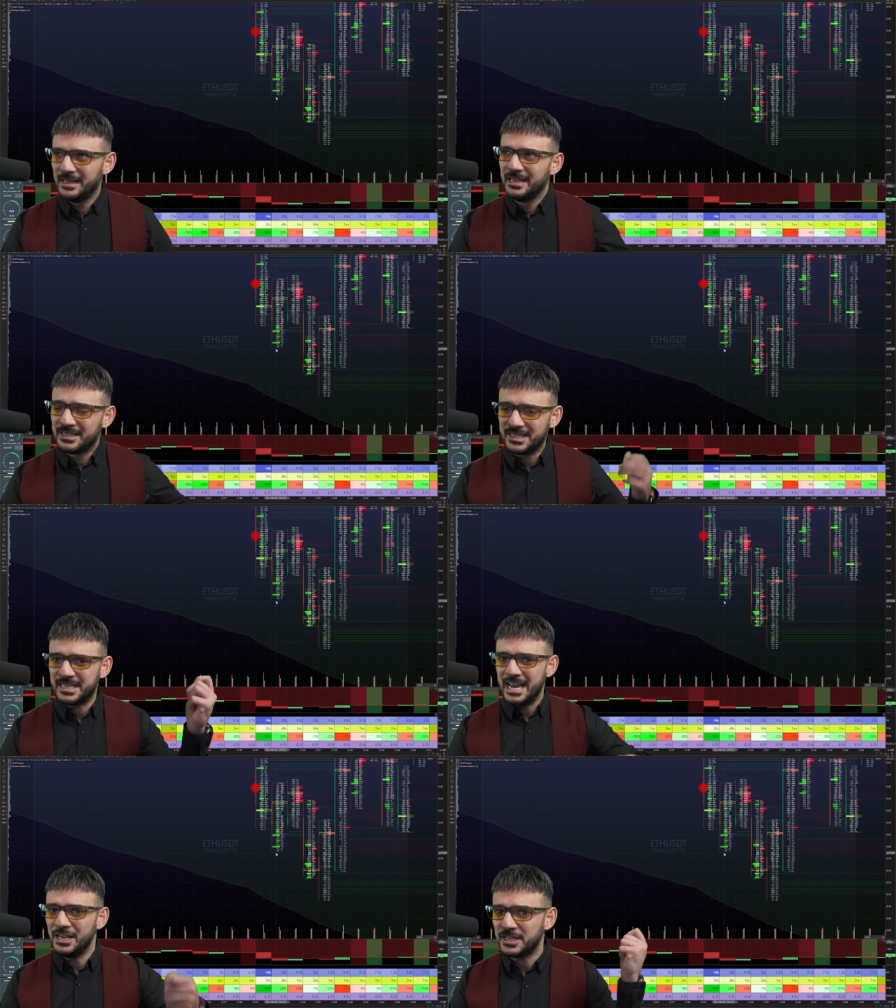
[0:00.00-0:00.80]

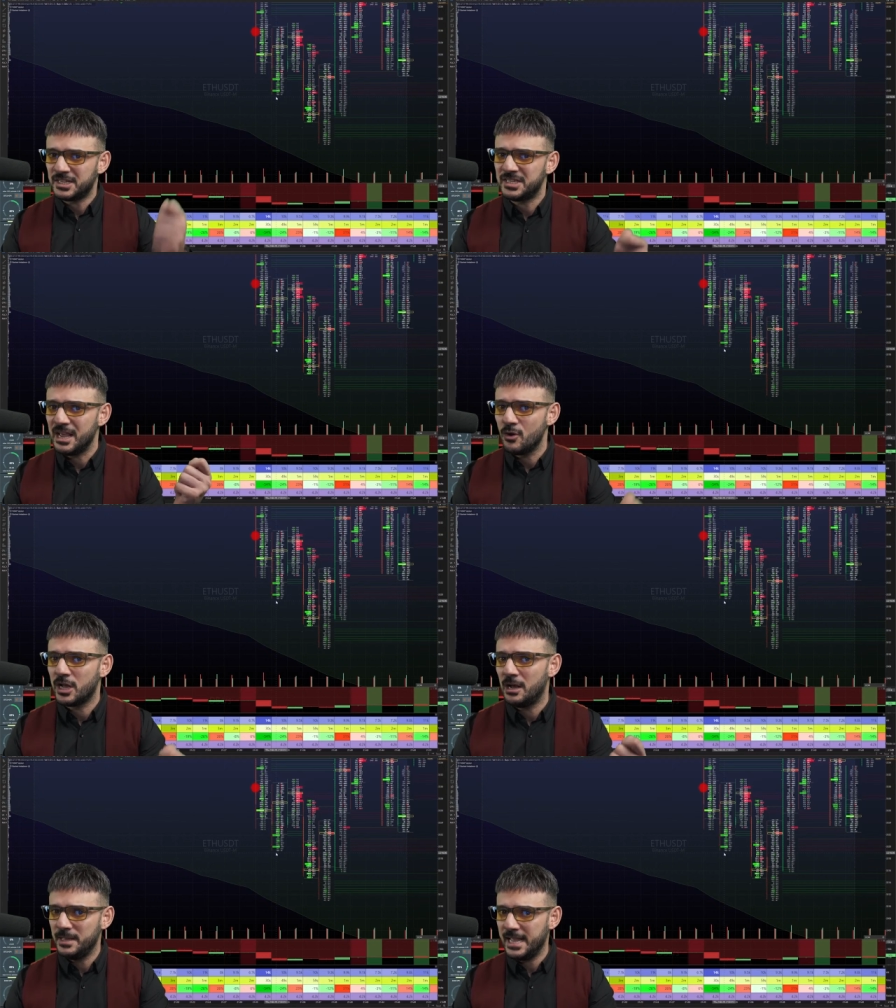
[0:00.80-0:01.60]
Sellers are still
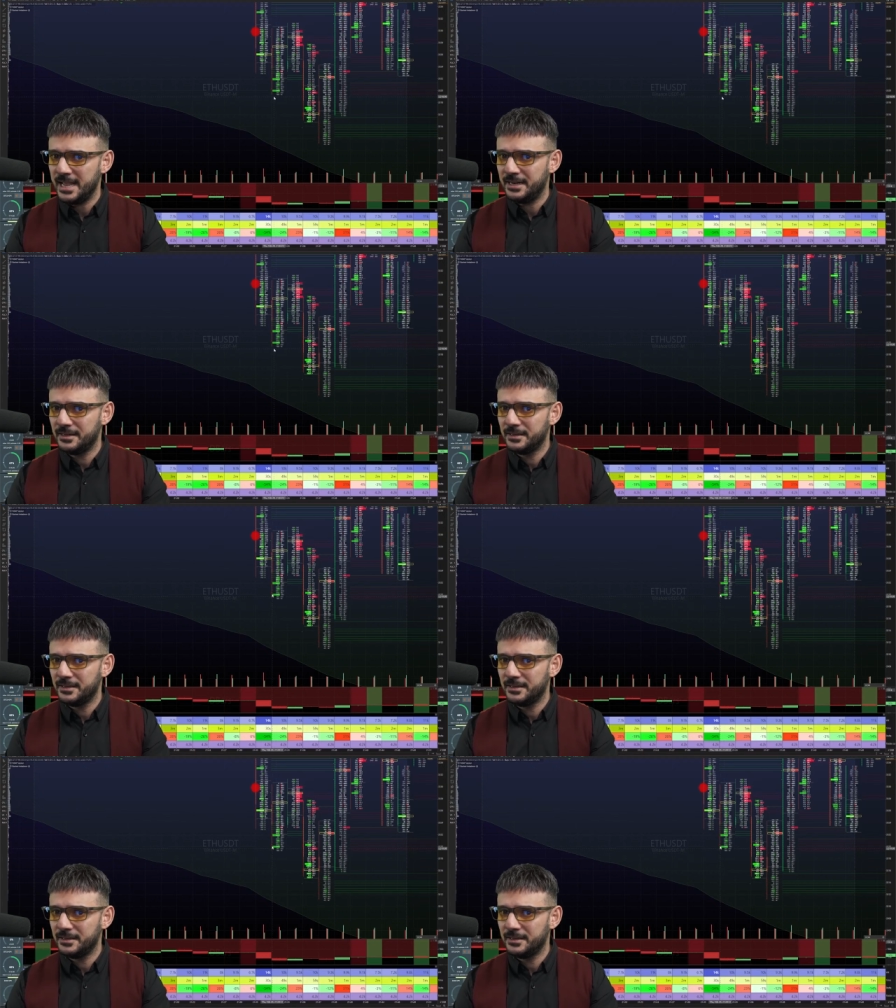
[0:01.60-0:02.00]
coming in.